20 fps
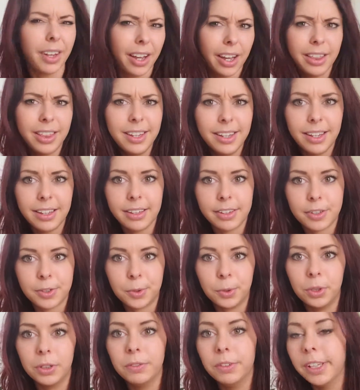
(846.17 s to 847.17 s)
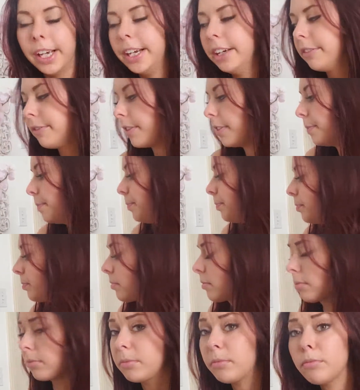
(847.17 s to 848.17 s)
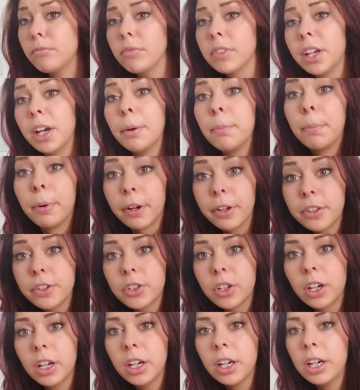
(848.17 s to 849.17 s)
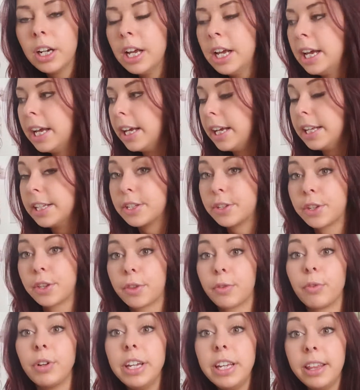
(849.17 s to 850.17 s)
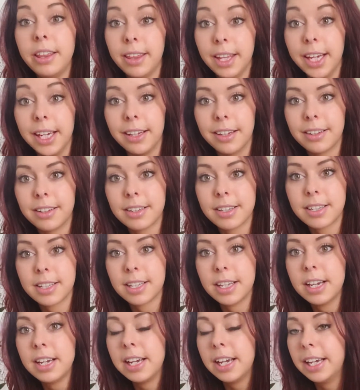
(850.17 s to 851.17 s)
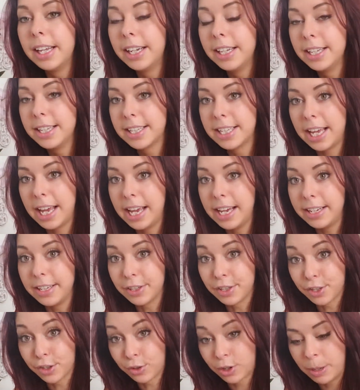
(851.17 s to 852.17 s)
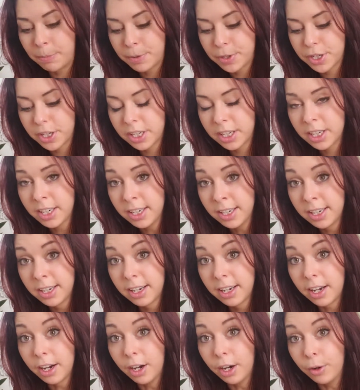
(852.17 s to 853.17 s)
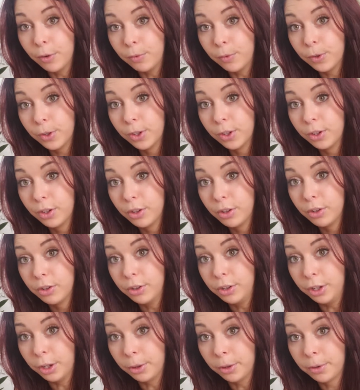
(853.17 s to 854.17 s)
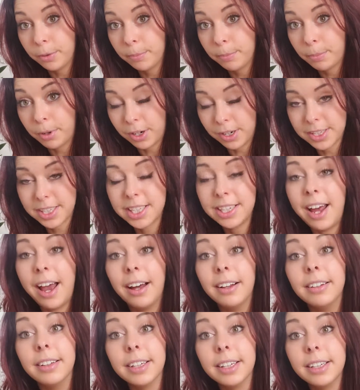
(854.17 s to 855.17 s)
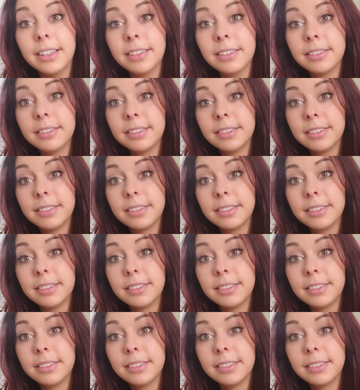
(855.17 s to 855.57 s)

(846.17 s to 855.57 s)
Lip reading: think in the School of Life, a birth chart is 3 things. It is a description of your personality.